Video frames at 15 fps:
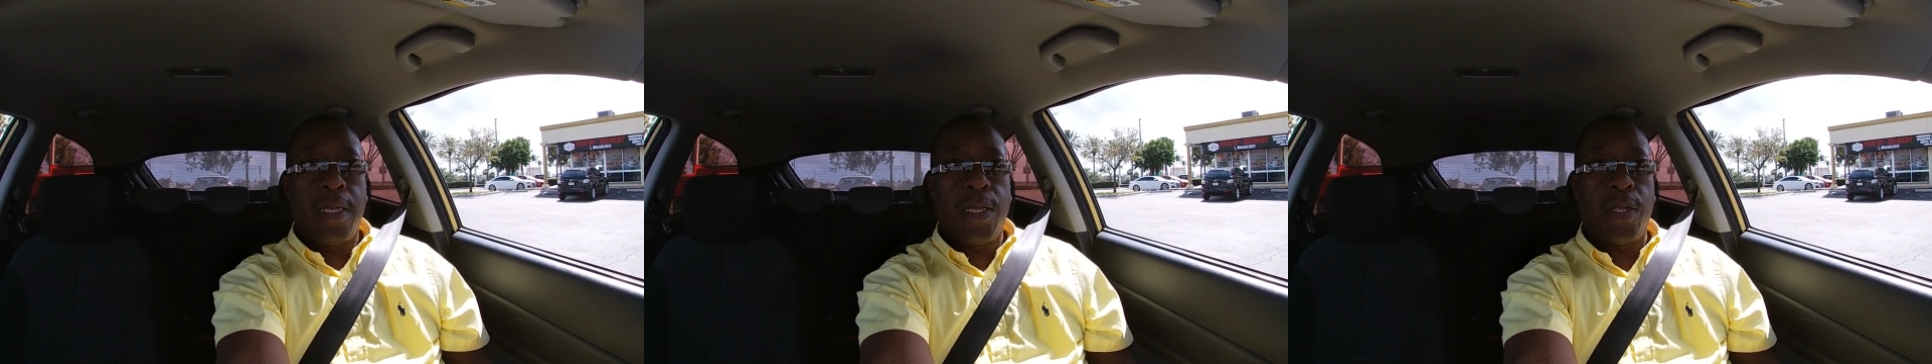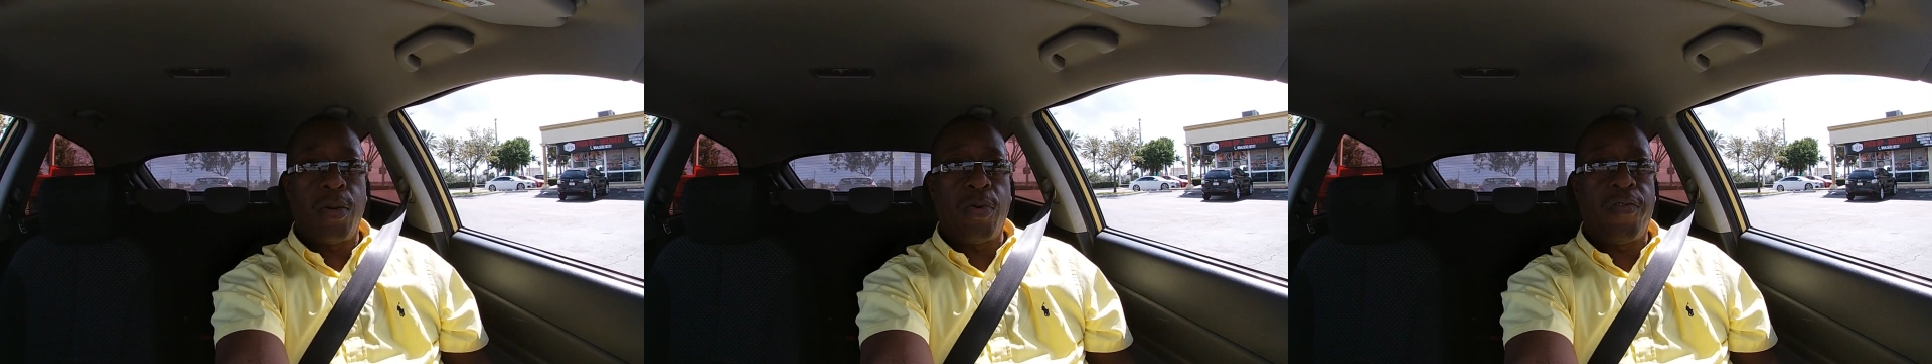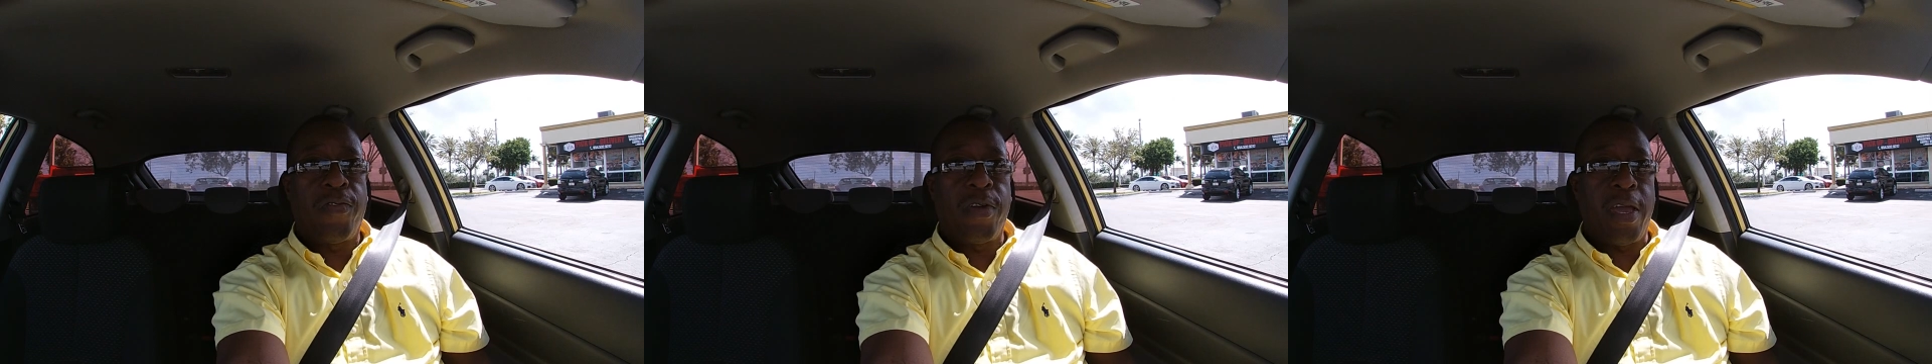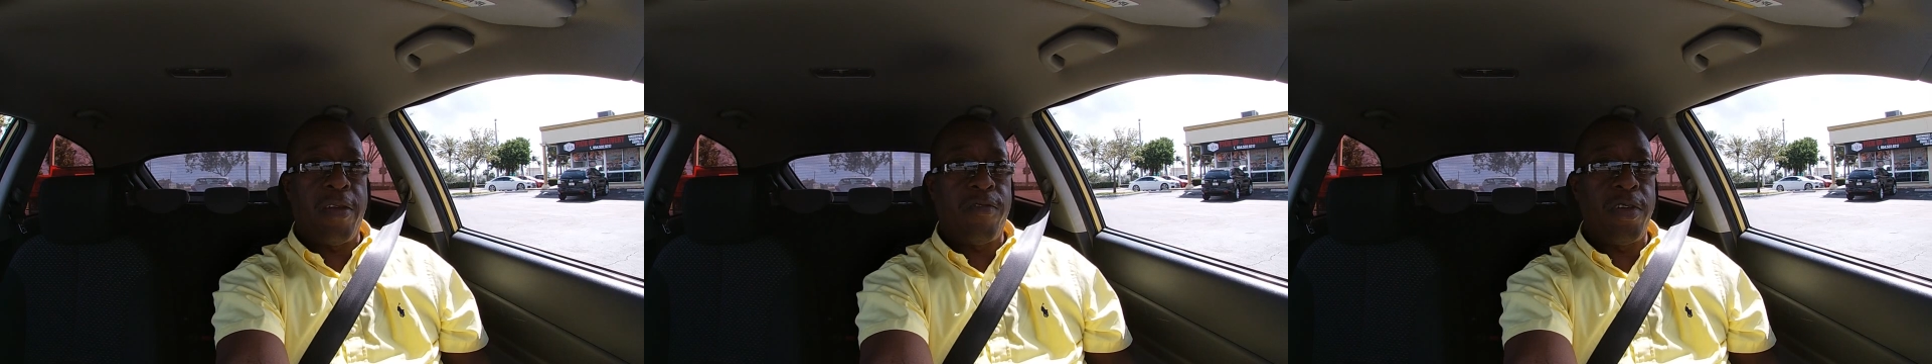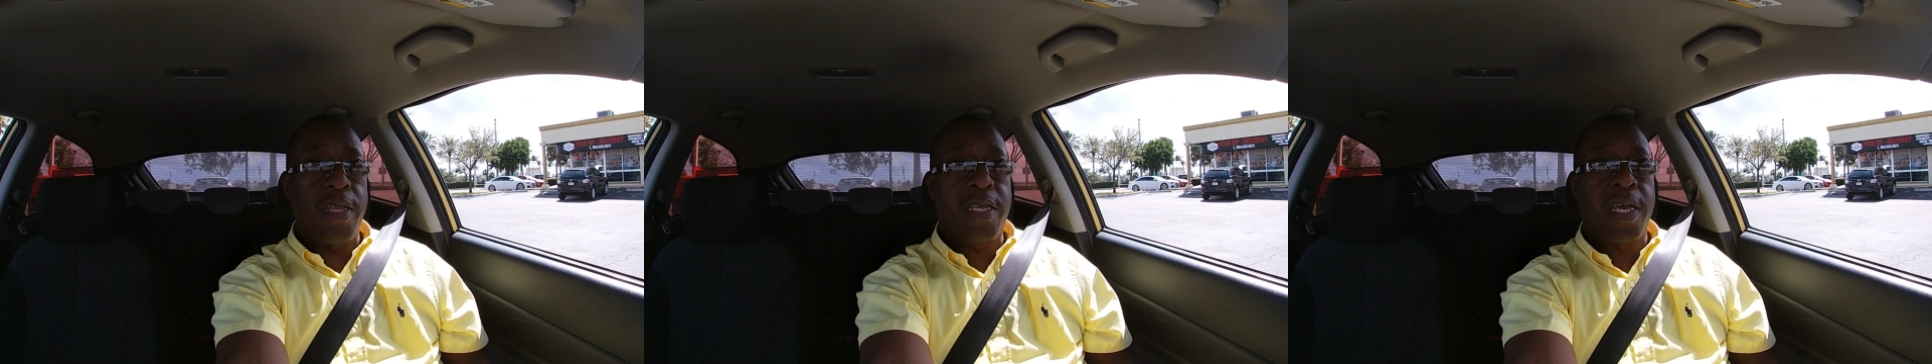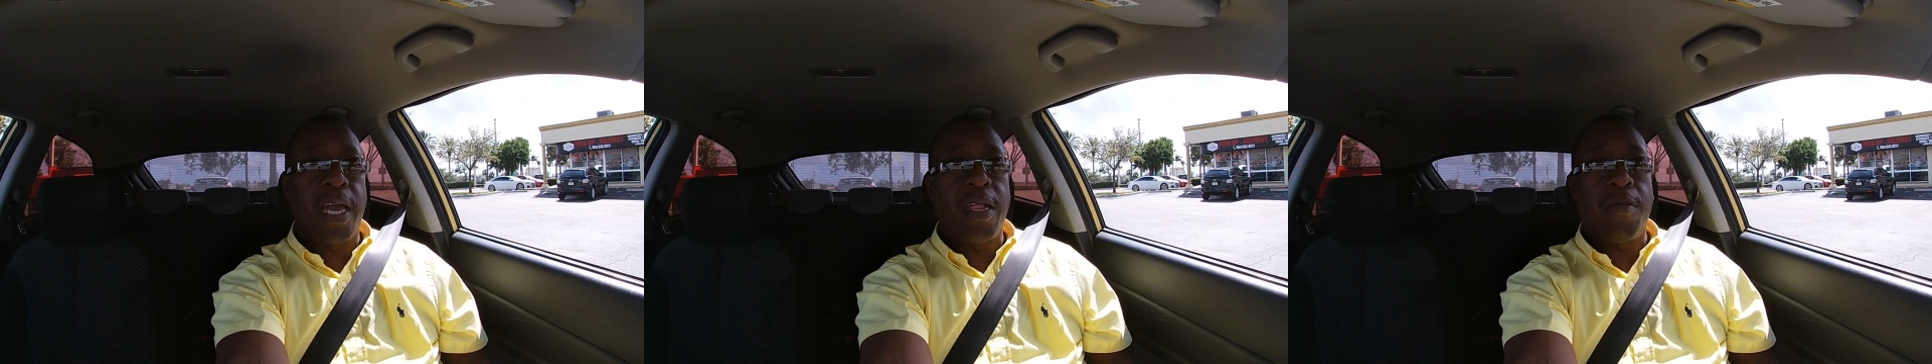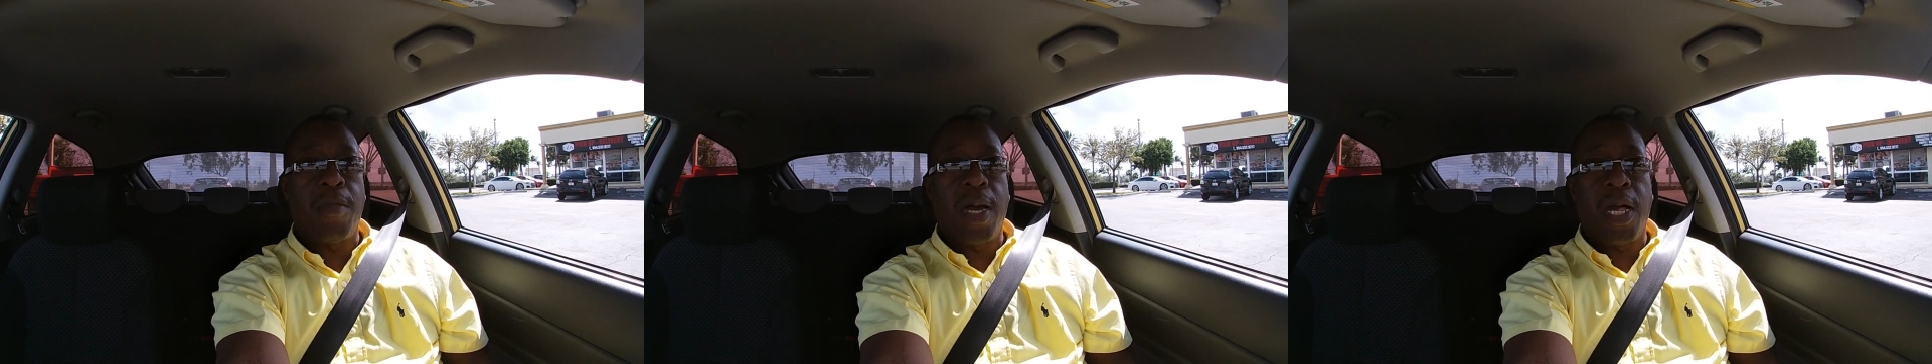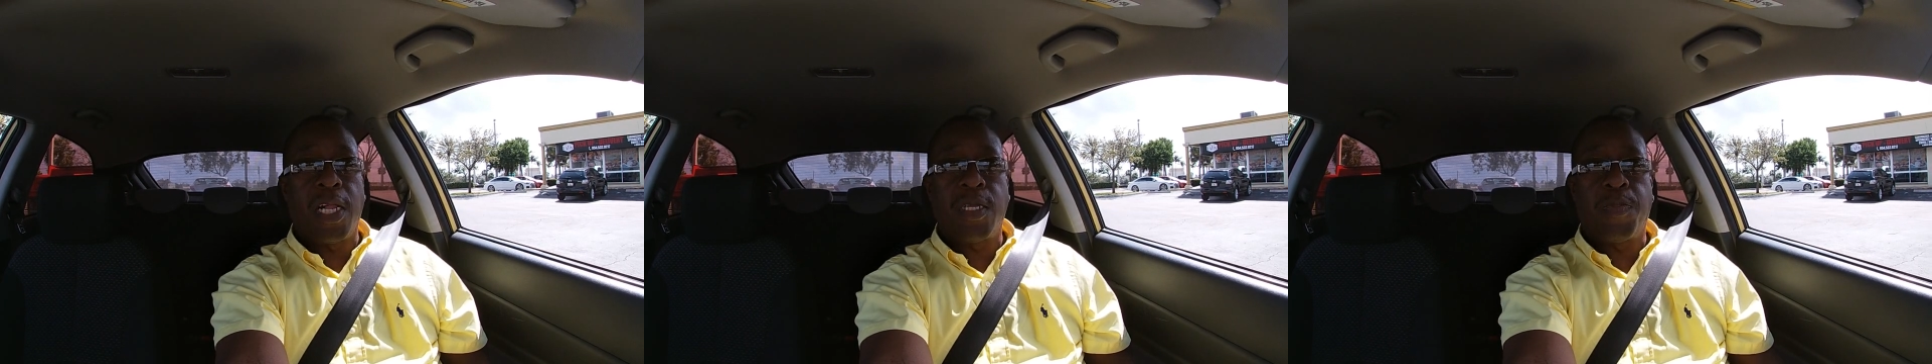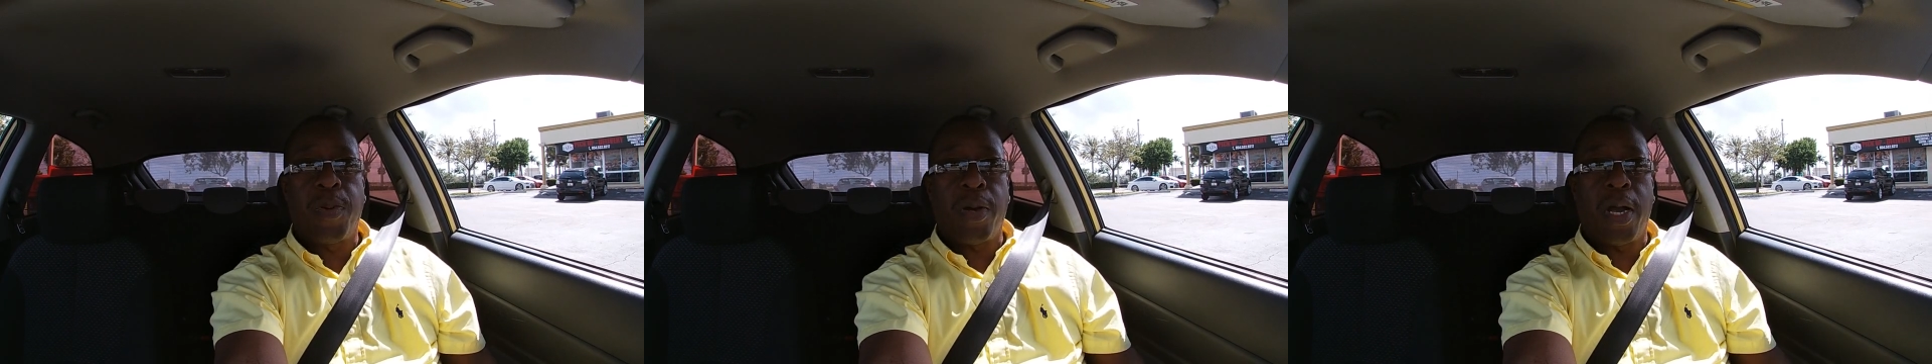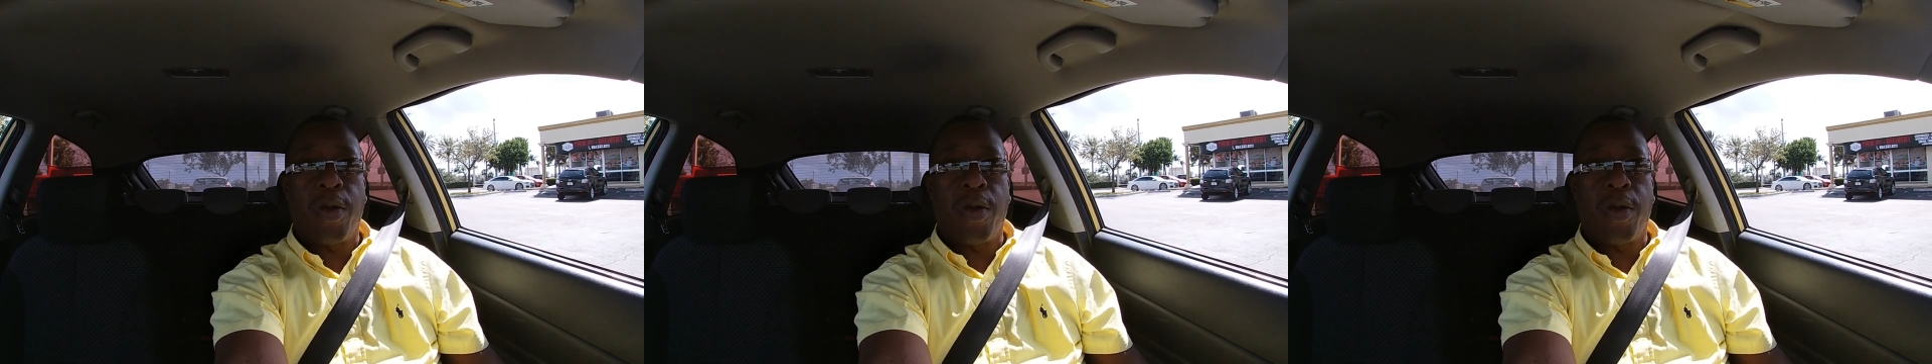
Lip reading: You know, for every 10 miles per